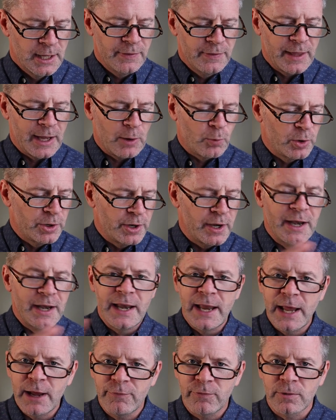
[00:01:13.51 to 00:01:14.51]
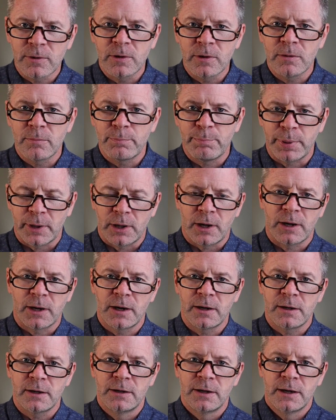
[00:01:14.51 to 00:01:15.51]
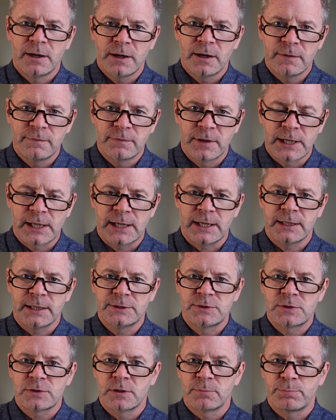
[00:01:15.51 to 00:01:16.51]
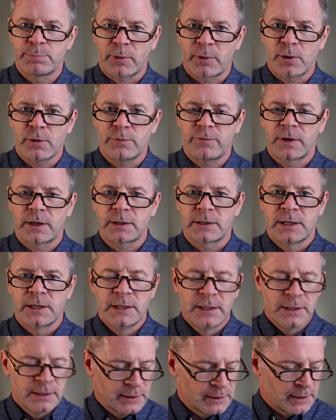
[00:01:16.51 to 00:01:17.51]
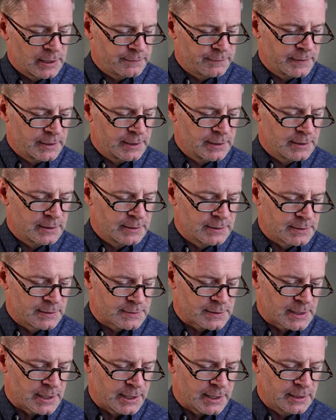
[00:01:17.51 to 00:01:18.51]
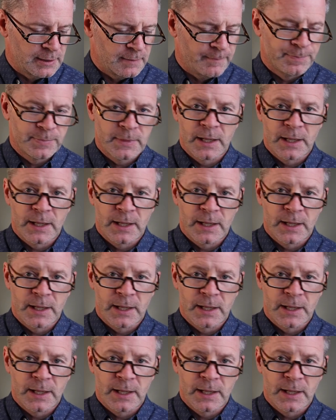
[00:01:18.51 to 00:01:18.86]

that were never part of God's perfect loving design.